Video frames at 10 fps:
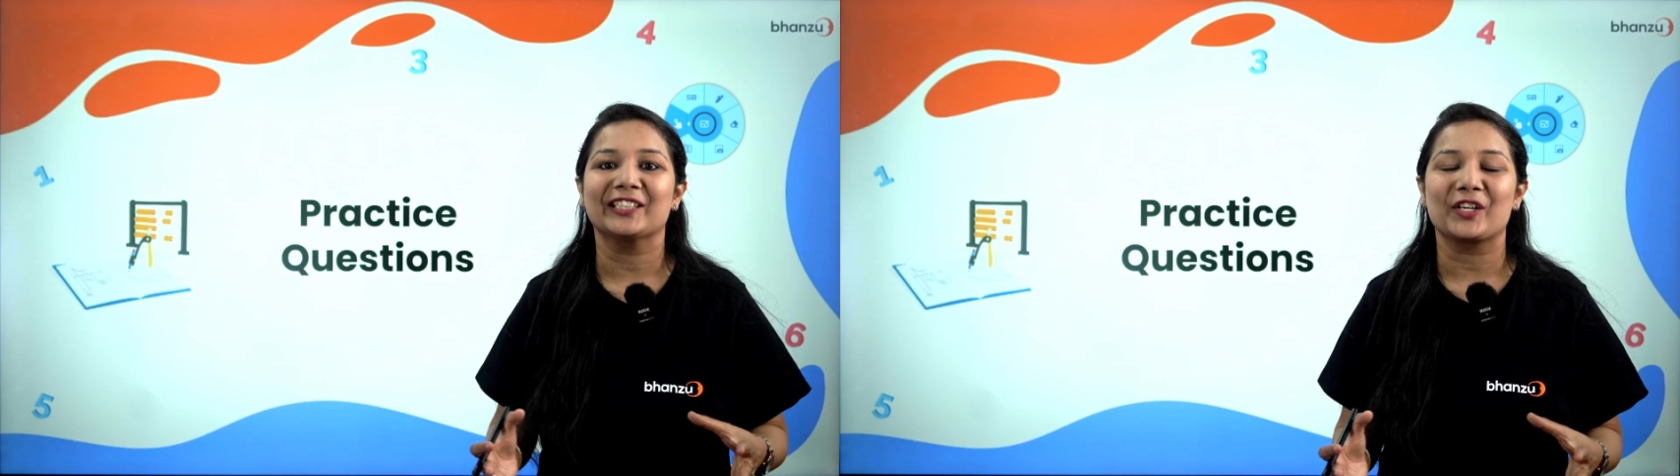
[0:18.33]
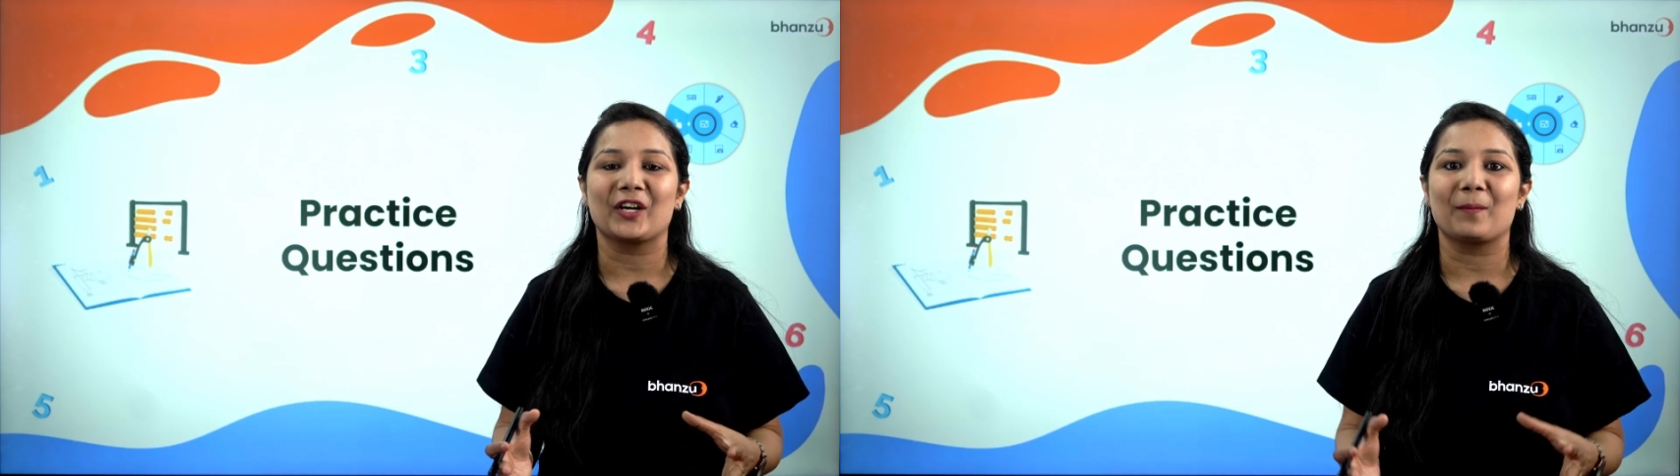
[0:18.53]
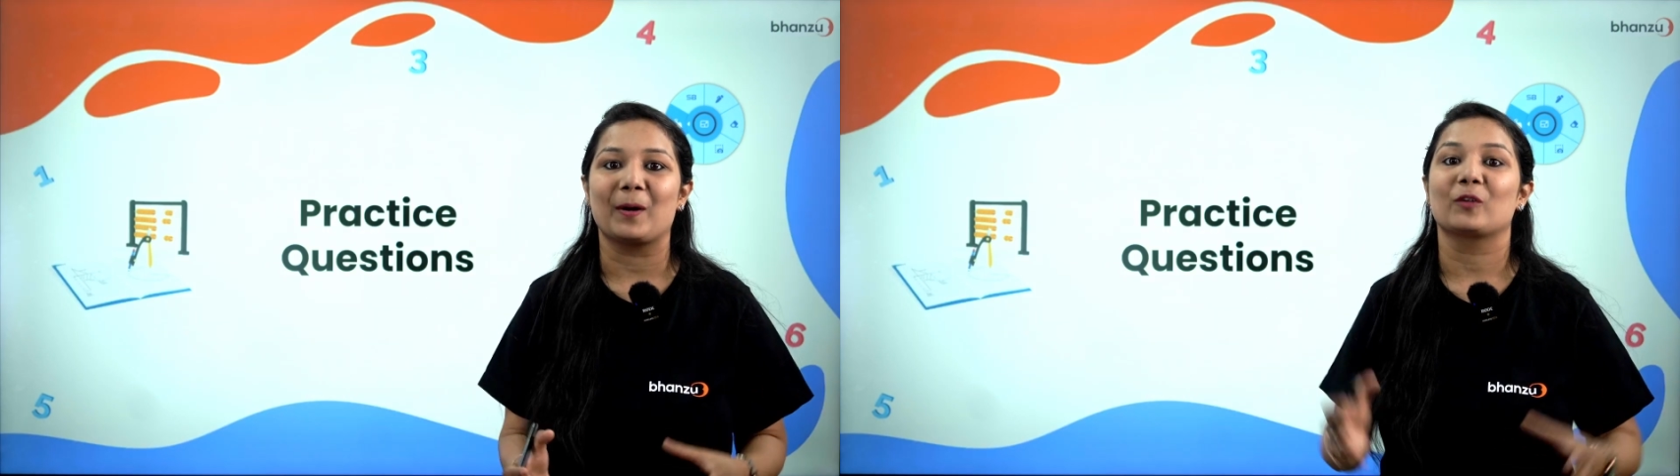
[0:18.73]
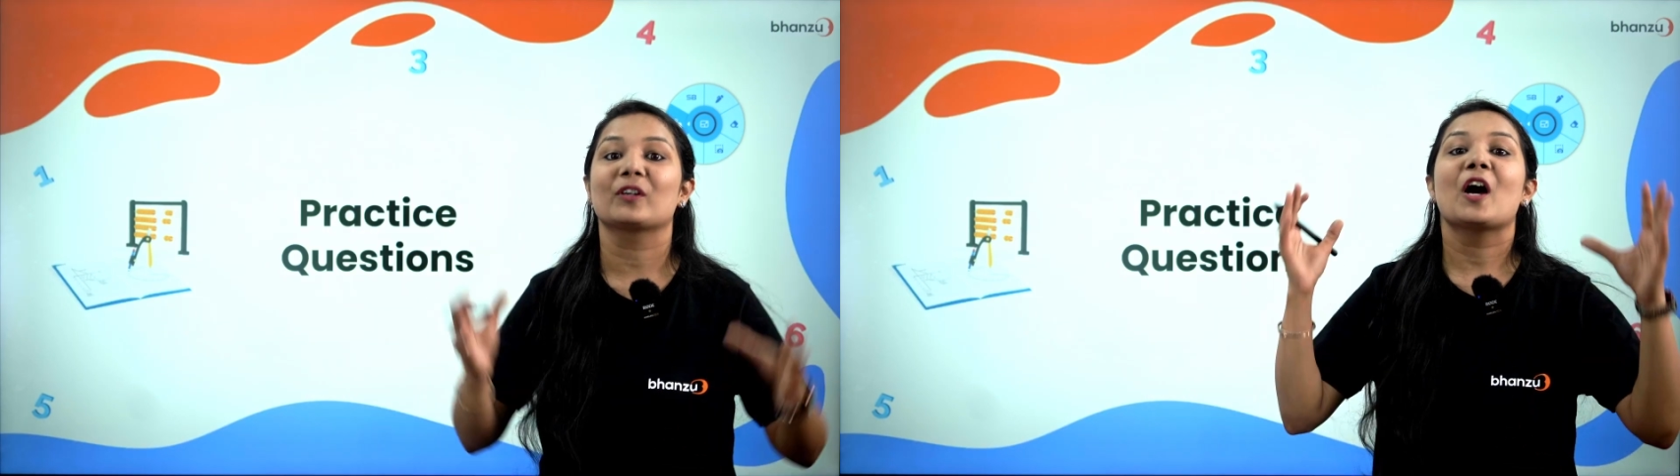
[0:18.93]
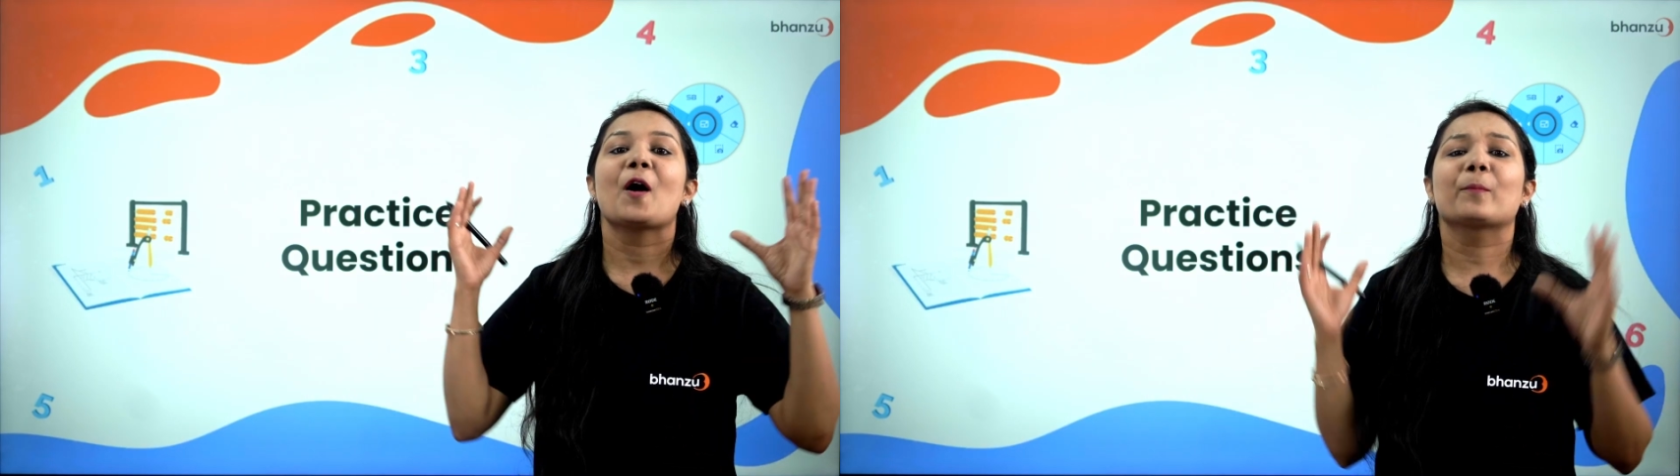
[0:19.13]
is all about
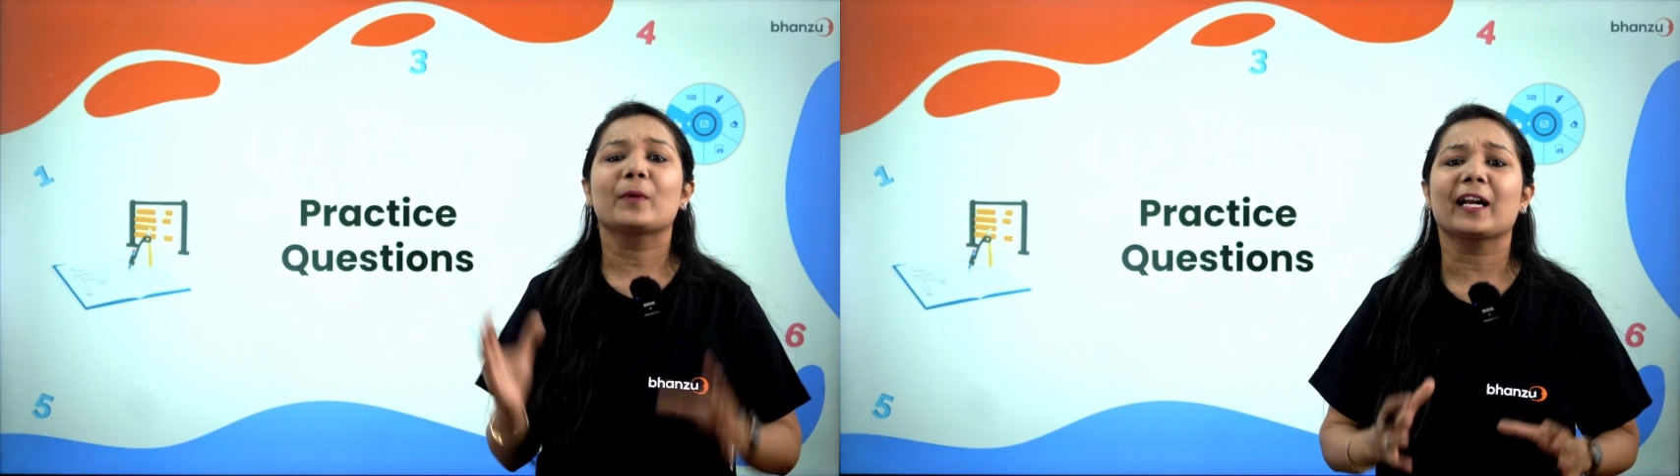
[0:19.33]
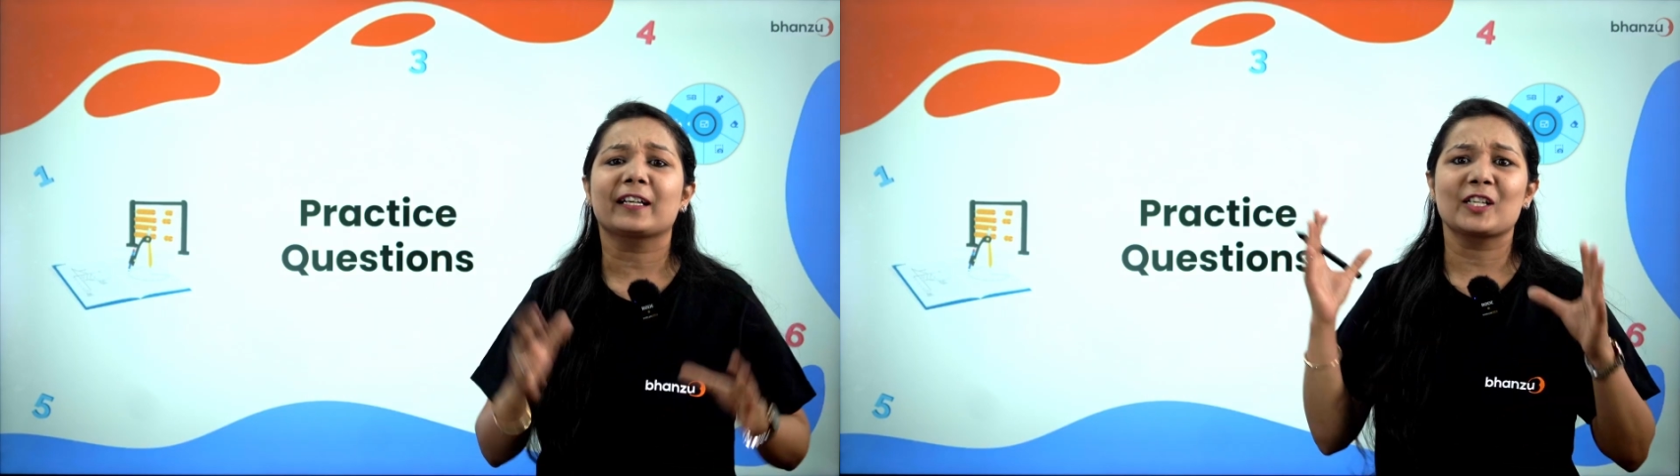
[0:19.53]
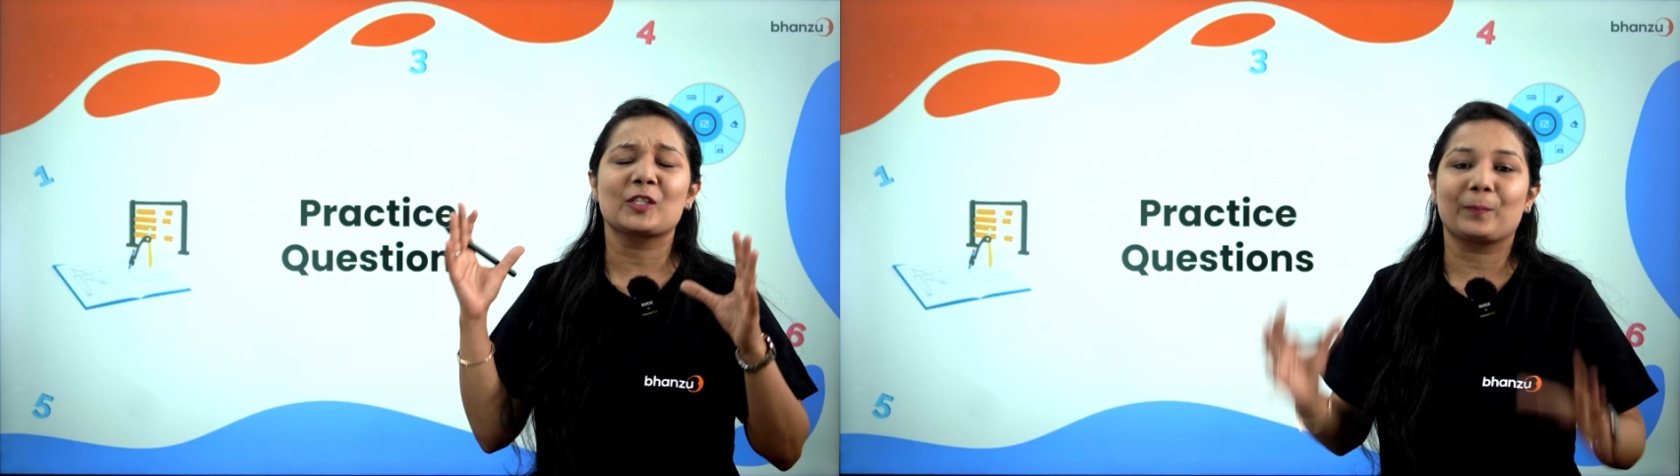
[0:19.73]
practice,